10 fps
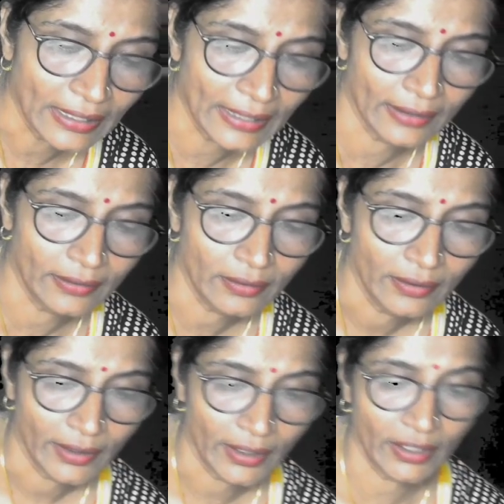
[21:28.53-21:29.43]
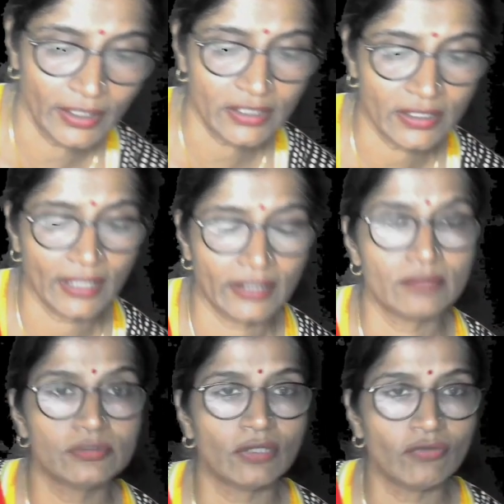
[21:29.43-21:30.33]
and 8
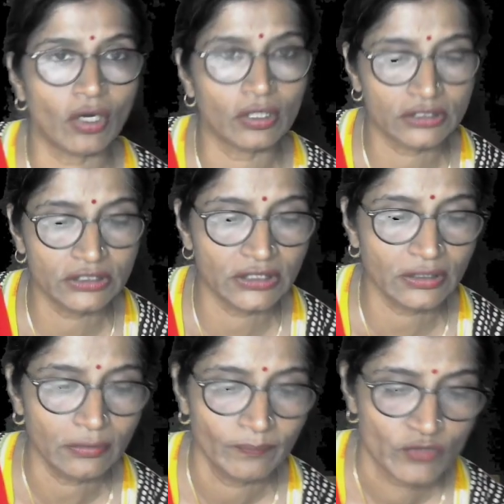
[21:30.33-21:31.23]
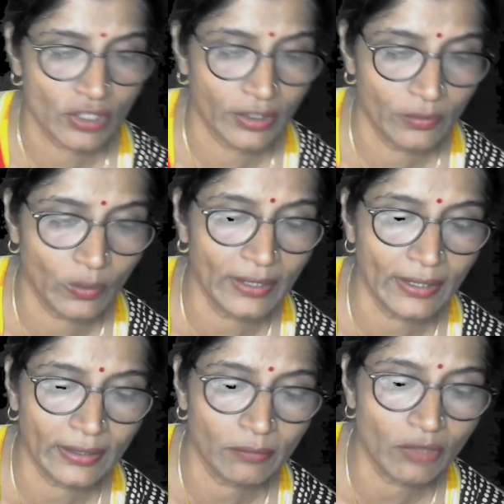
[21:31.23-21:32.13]
atoms of oxygen, sorry, 1
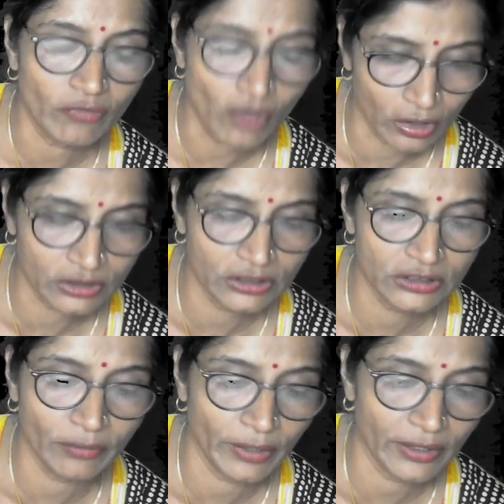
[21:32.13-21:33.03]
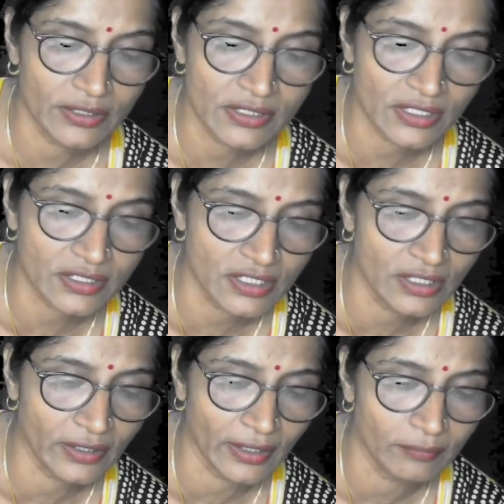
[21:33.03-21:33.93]
atom of oxygen weight is 16
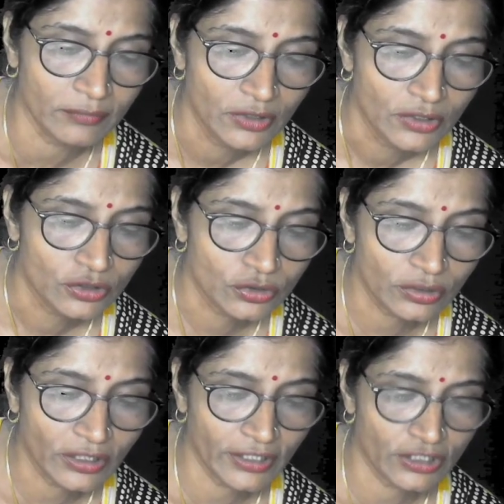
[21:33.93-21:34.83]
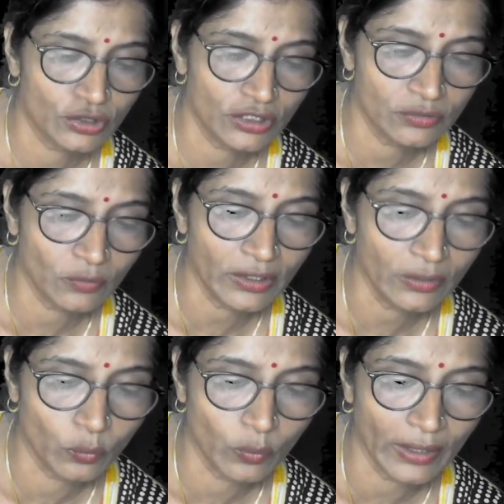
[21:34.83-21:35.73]
gram. So the ratio is what?
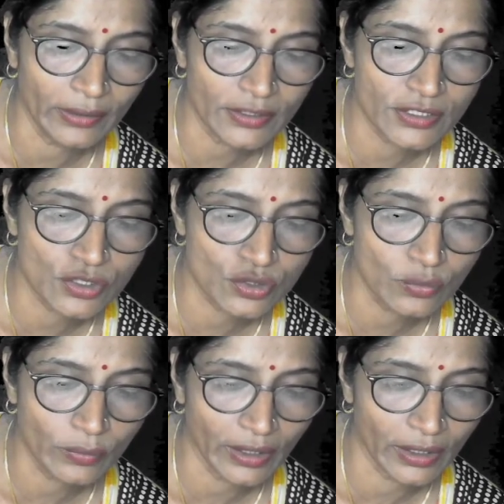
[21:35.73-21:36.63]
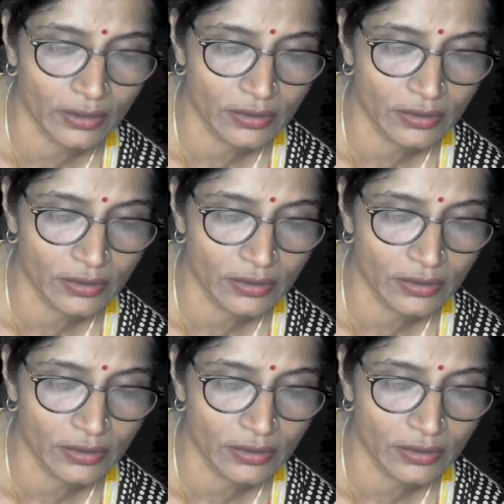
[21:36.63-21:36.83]
1 is to 8.